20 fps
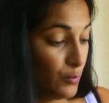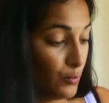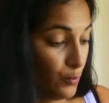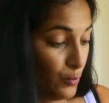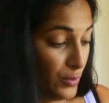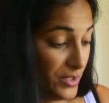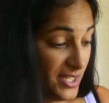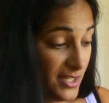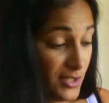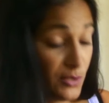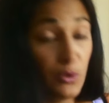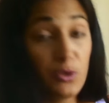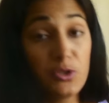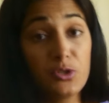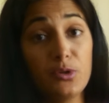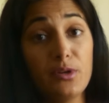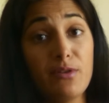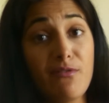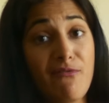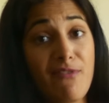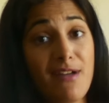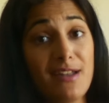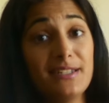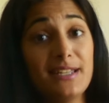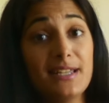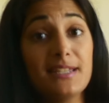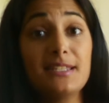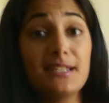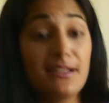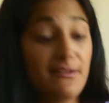which is also a
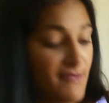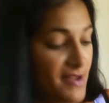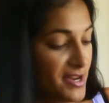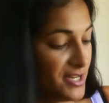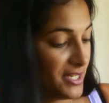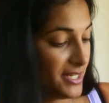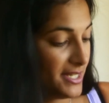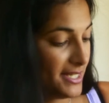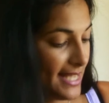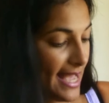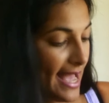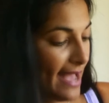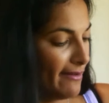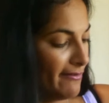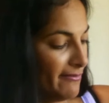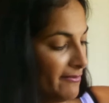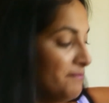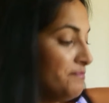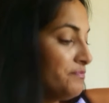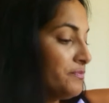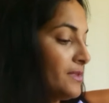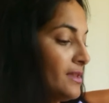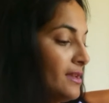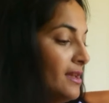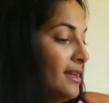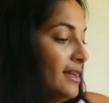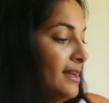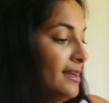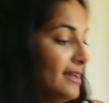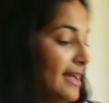fantastic feature to have.
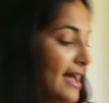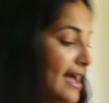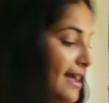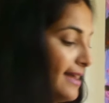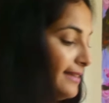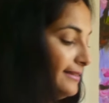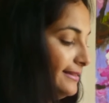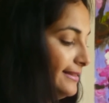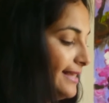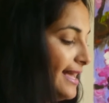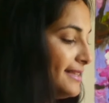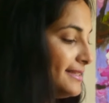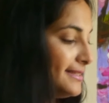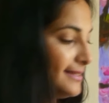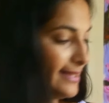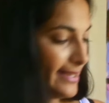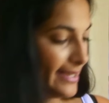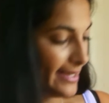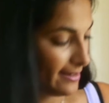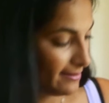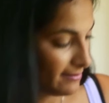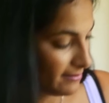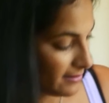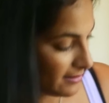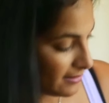Lastly,